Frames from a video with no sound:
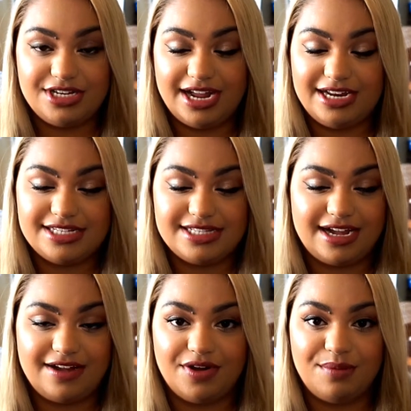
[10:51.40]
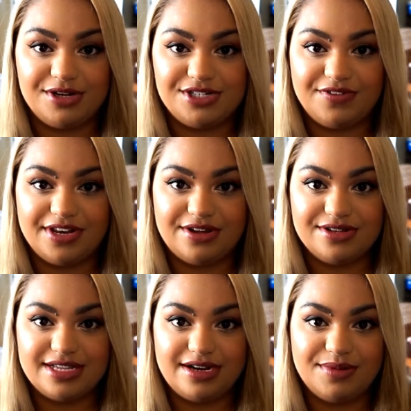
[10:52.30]
I just have a bunch of
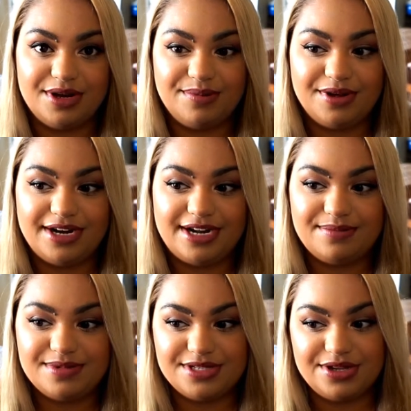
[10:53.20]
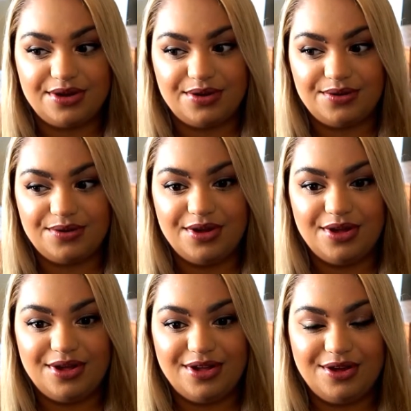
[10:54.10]
videos that I'm gonna put up, so
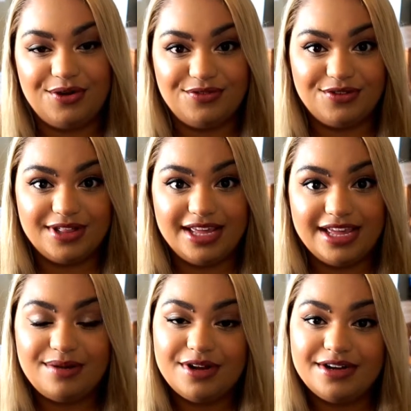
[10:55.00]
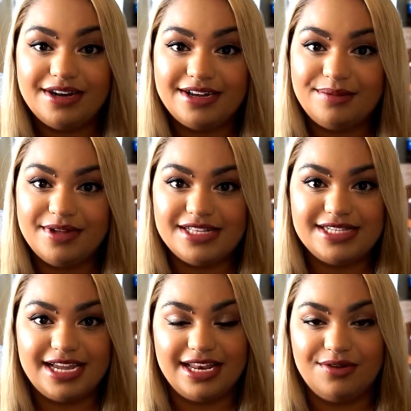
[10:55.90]
hopefully I'm not gonna commit
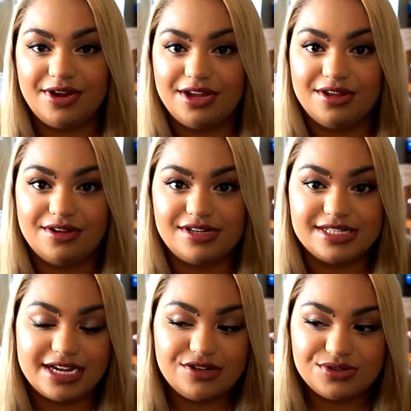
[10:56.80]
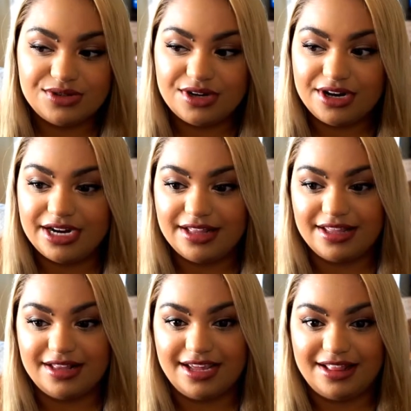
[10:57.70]
to any regular schedule or
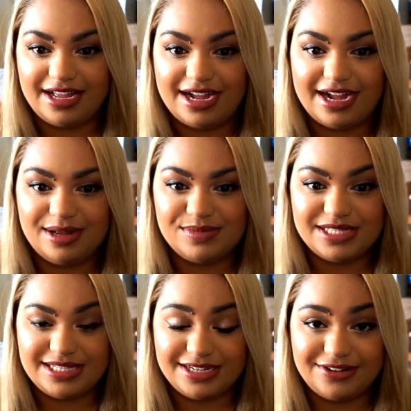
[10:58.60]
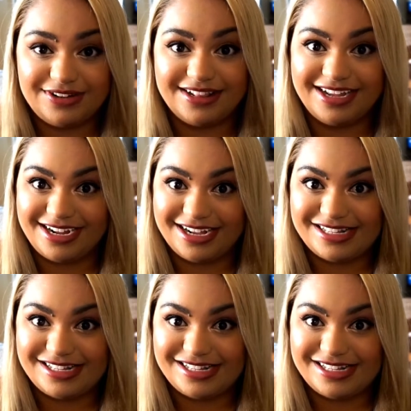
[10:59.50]
anything like that. I'm still, like I